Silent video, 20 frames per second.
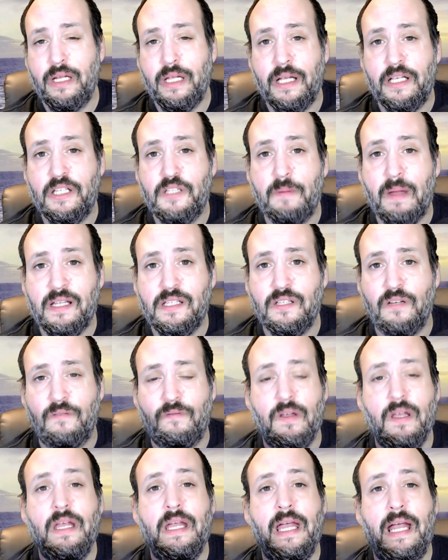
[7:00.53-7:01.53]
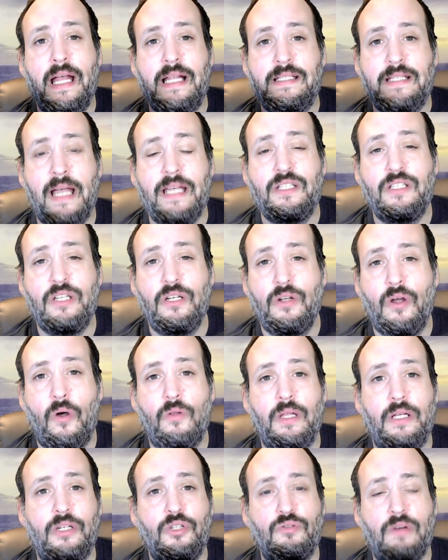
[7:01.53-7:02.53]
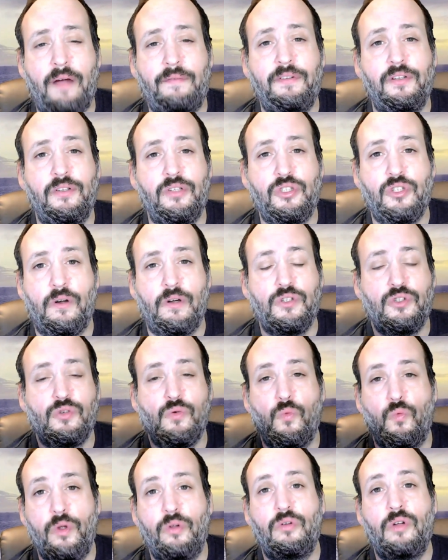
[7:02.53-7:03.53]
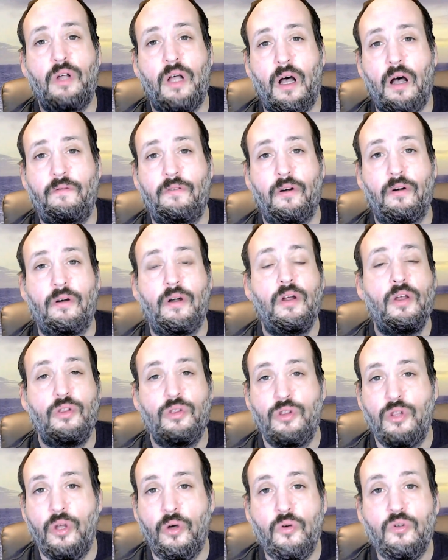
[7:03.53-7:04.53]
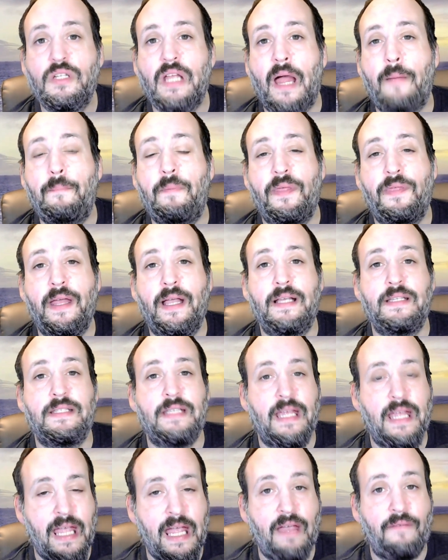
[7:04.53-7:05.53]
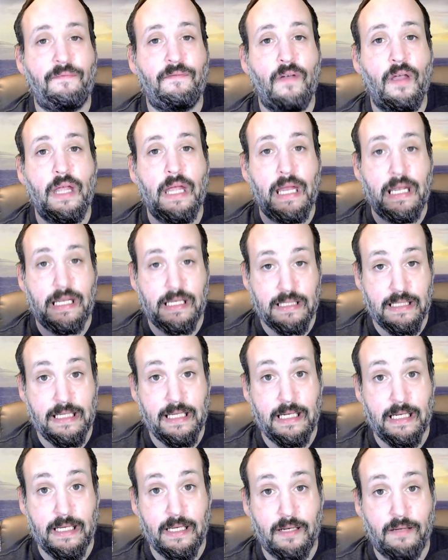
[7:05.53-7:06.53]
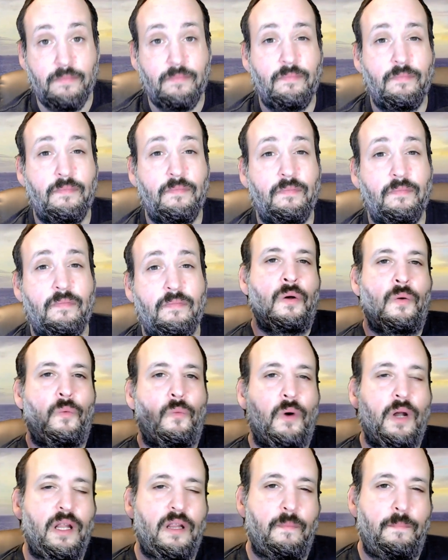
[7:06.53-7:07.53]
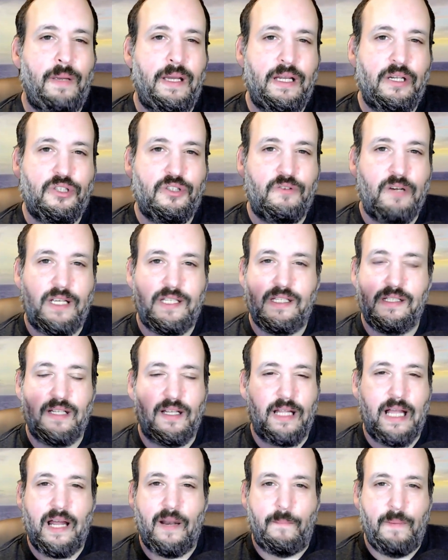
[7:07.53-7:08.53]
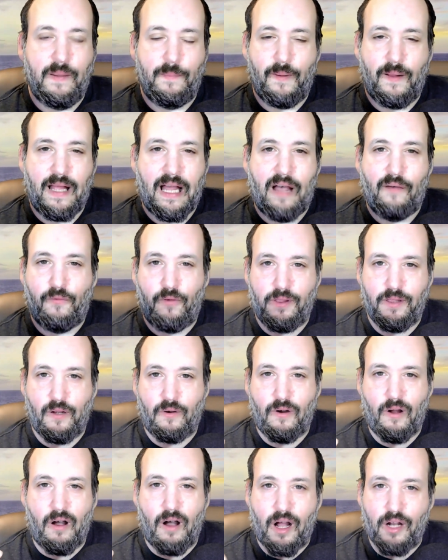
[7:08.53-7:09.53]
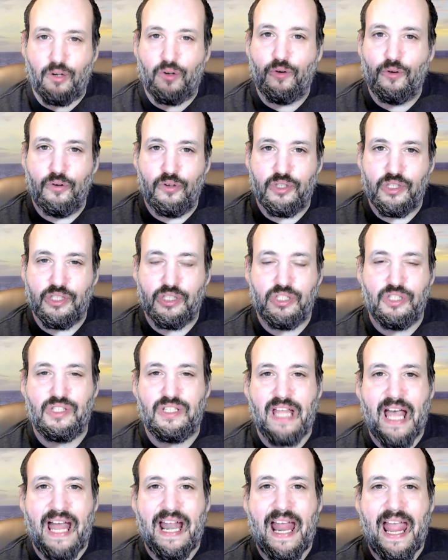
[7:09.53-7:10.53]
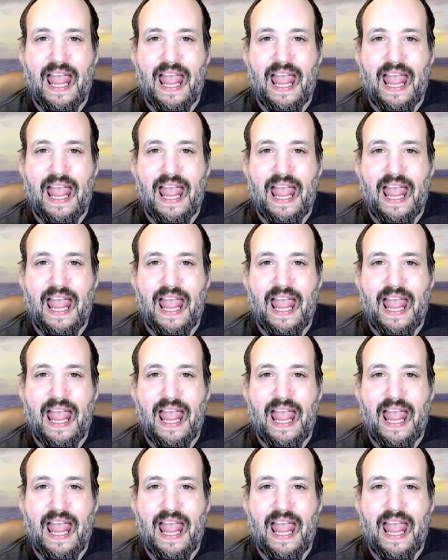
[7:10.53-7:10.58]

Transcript: expensive. It's nice to know that travel insurance will cover those type of things if it's needed. One of the biggest stresses a lot of people have when they're on cruises is that